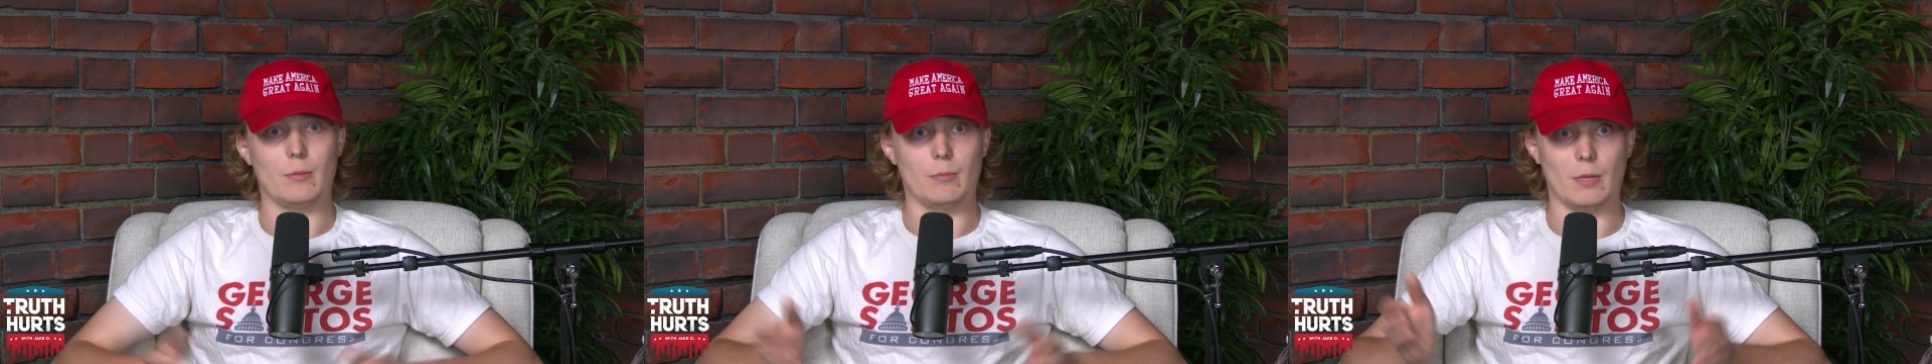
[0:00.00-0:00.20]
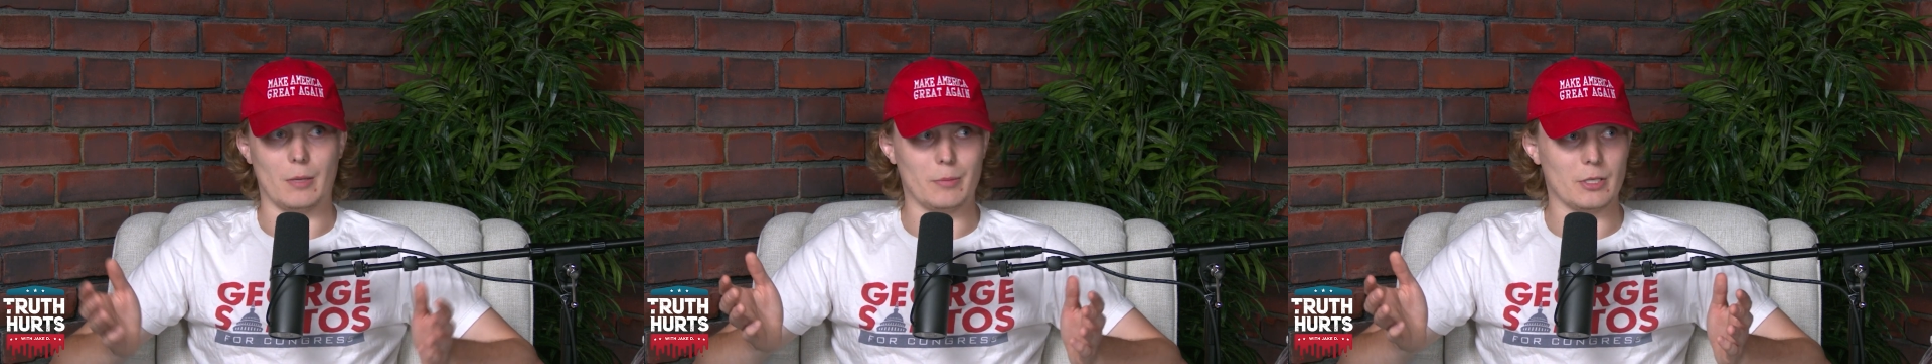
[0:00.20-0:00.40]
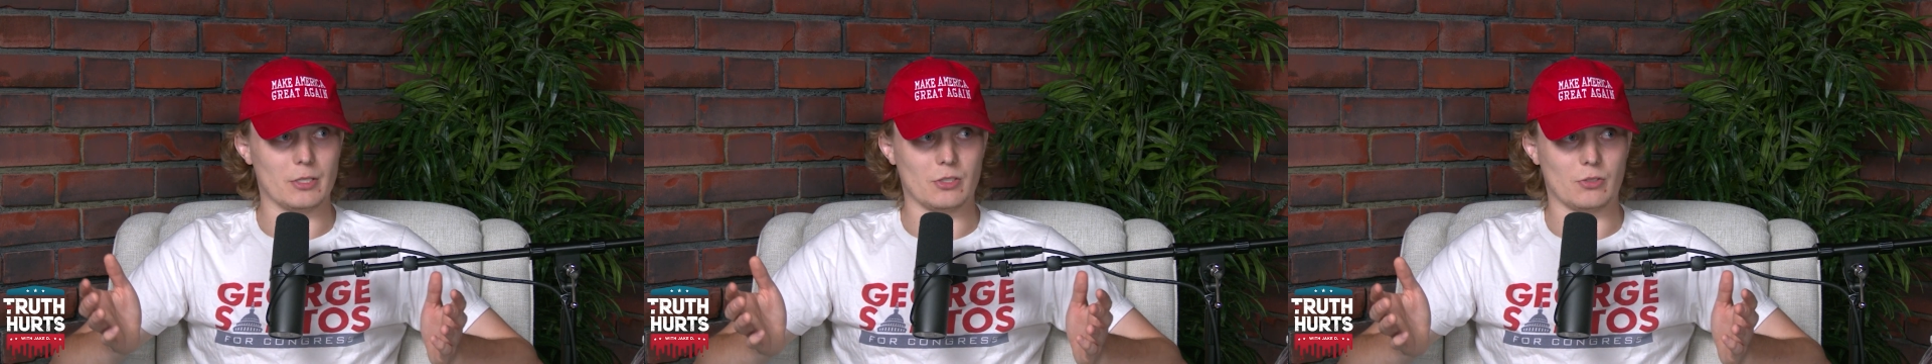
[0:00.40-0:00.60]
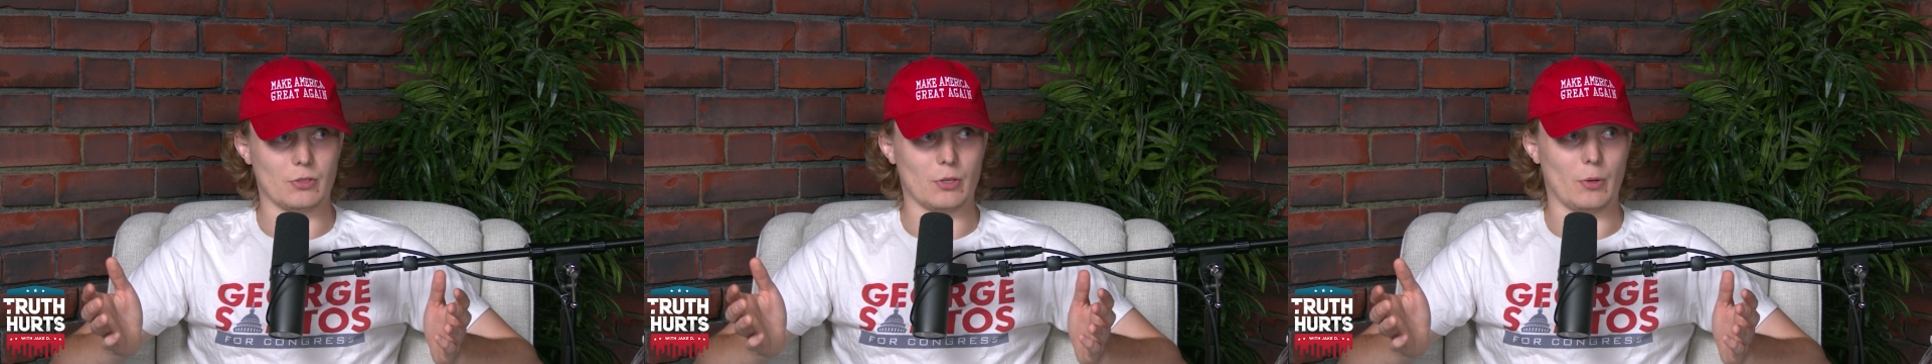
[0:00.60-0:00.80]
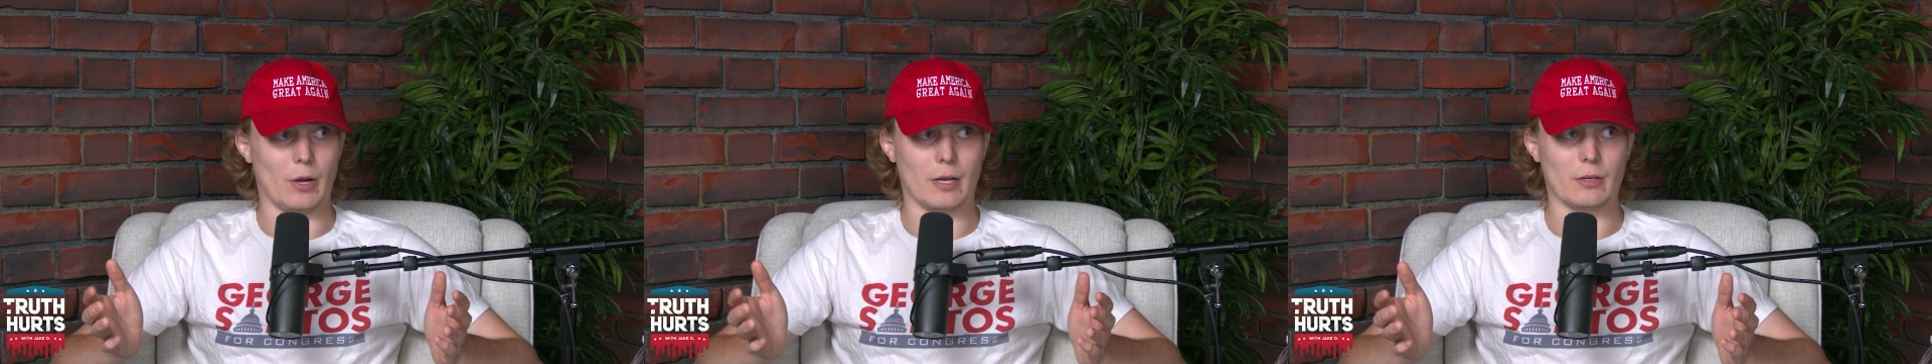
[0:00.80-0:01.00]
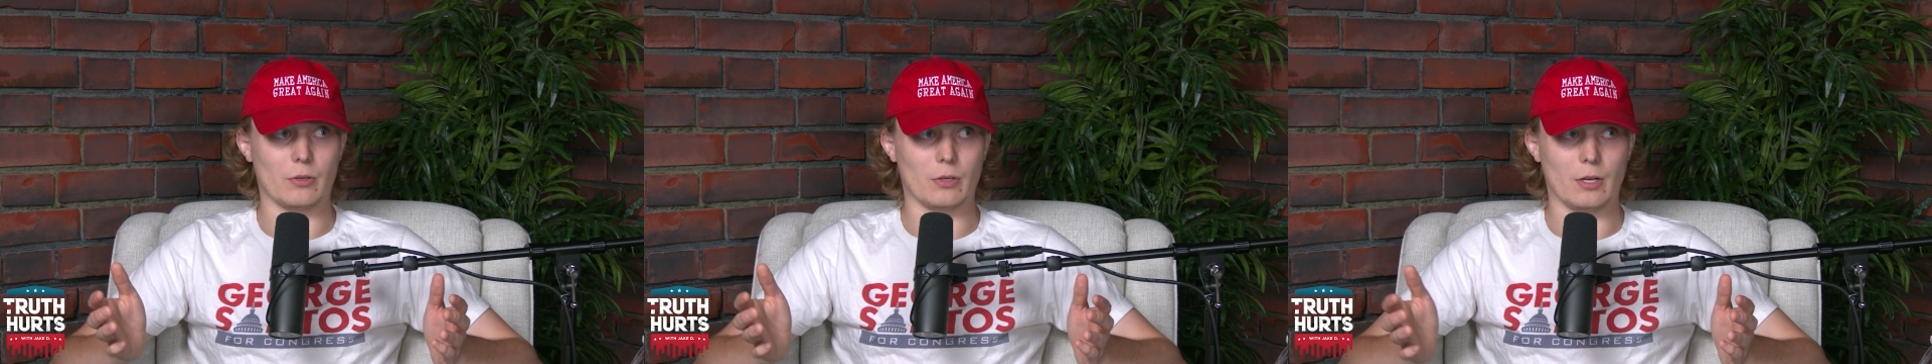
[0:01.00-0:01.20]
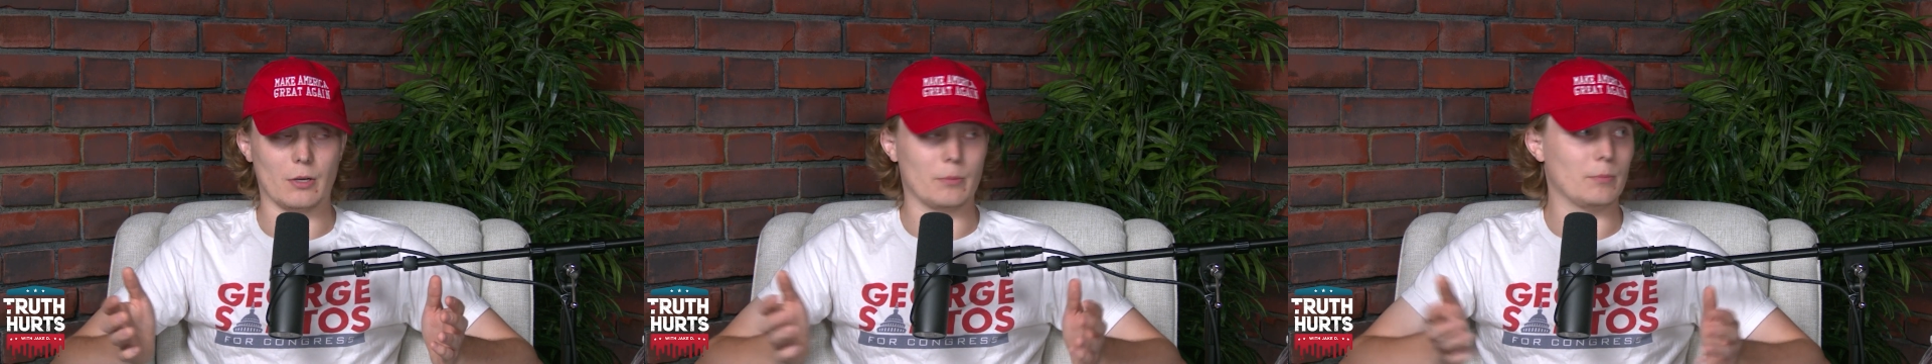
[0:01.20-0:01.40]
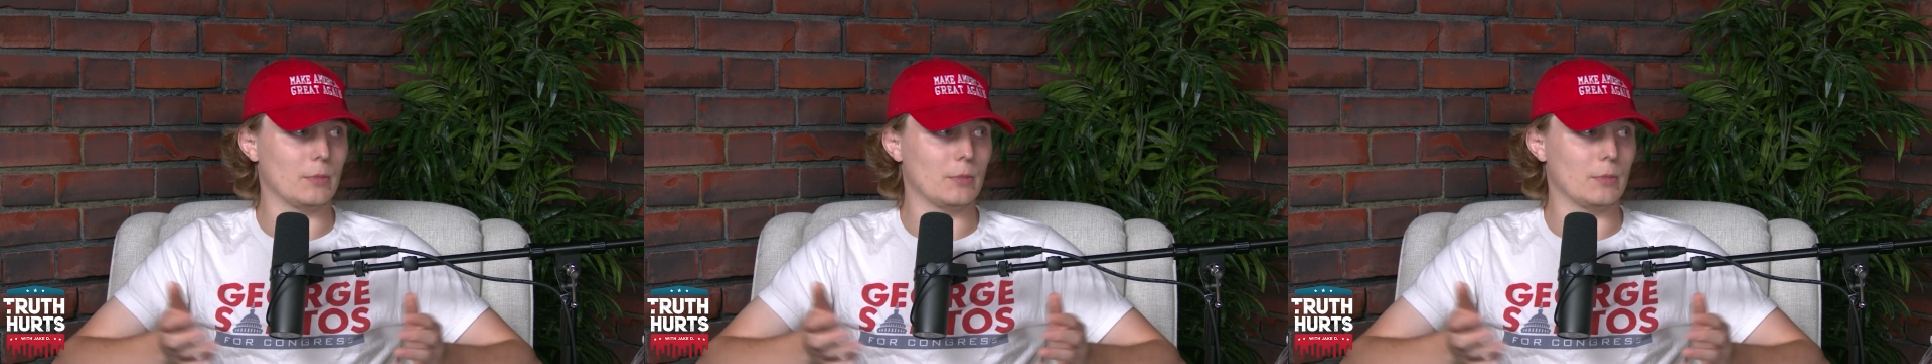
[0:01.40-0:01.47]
maybe it's true. I don't know.